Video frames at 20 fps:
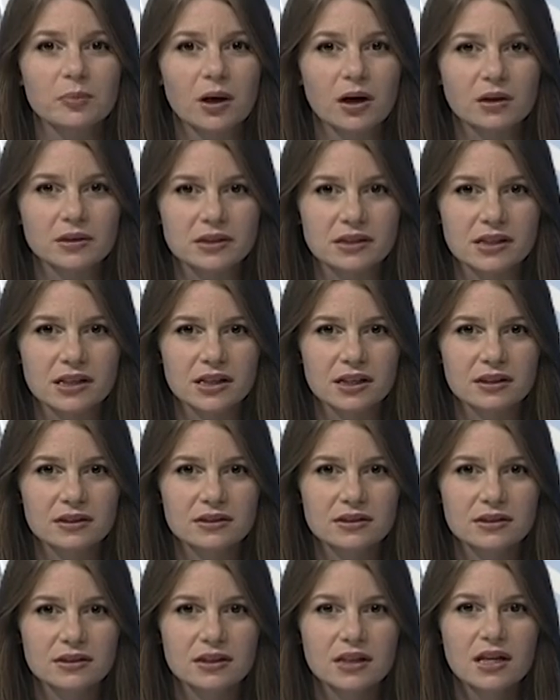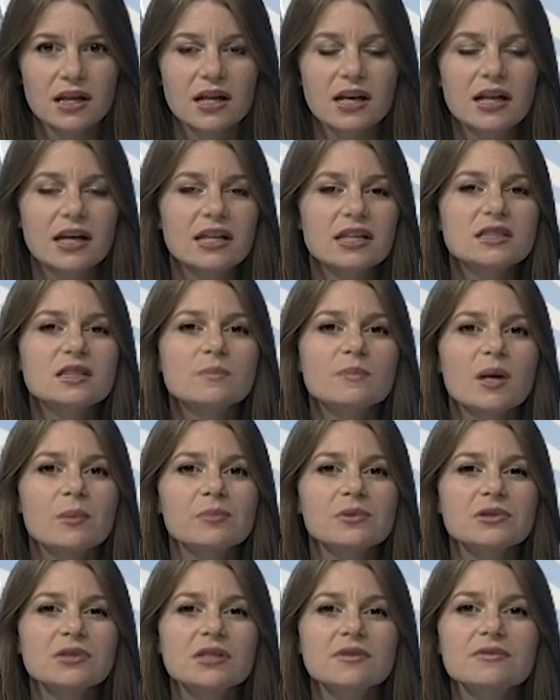politics. Its
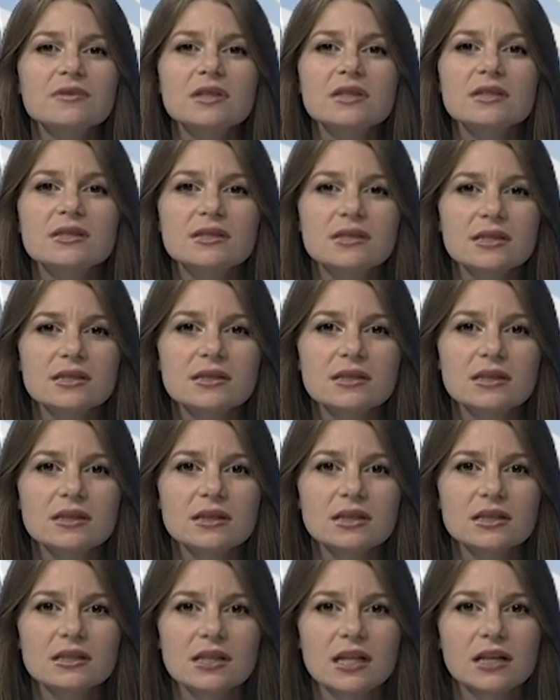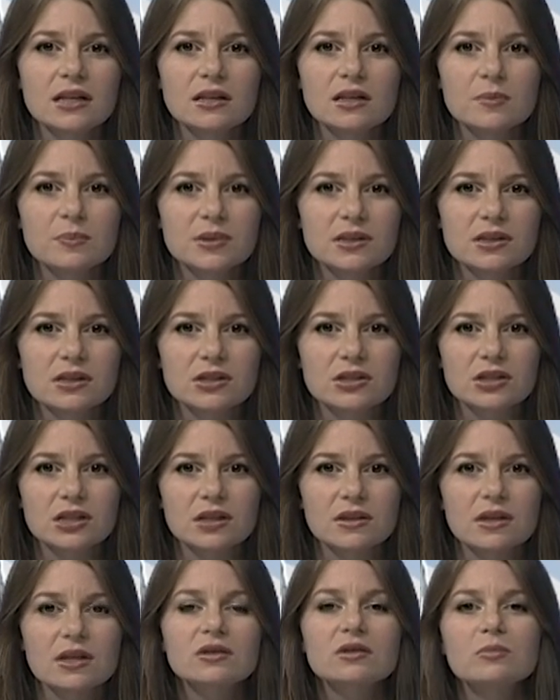members have consistently taken the
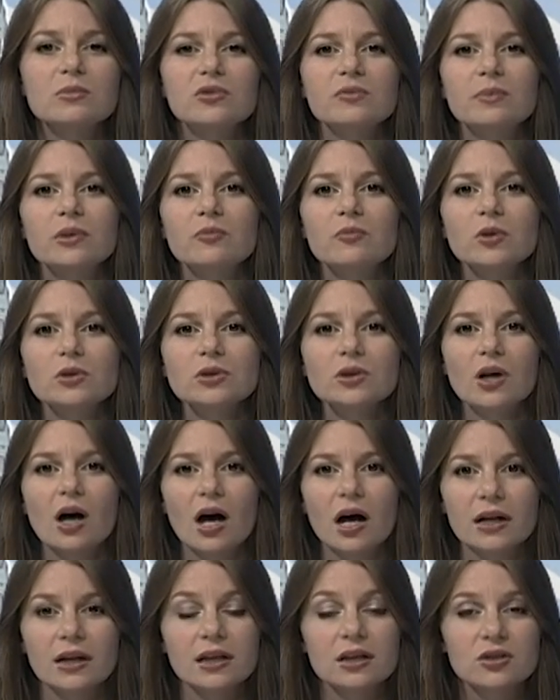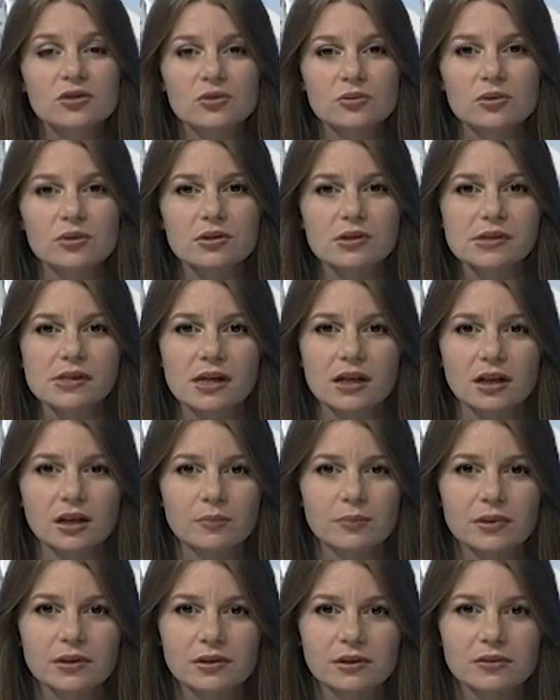position that the movement will not endorse any
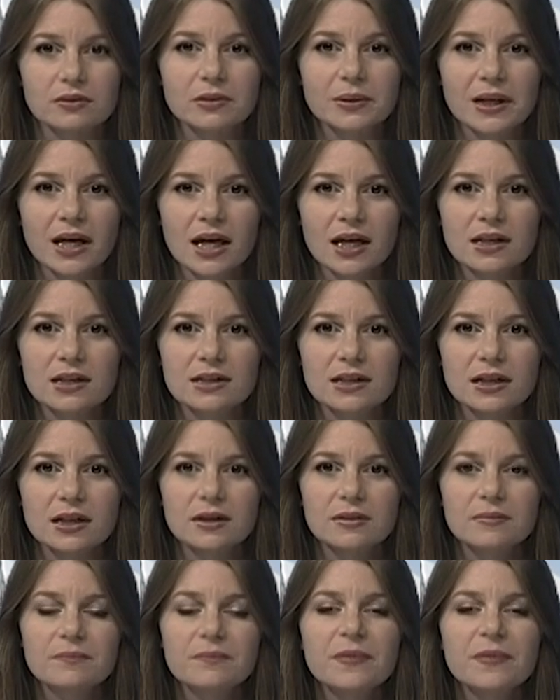political candidate.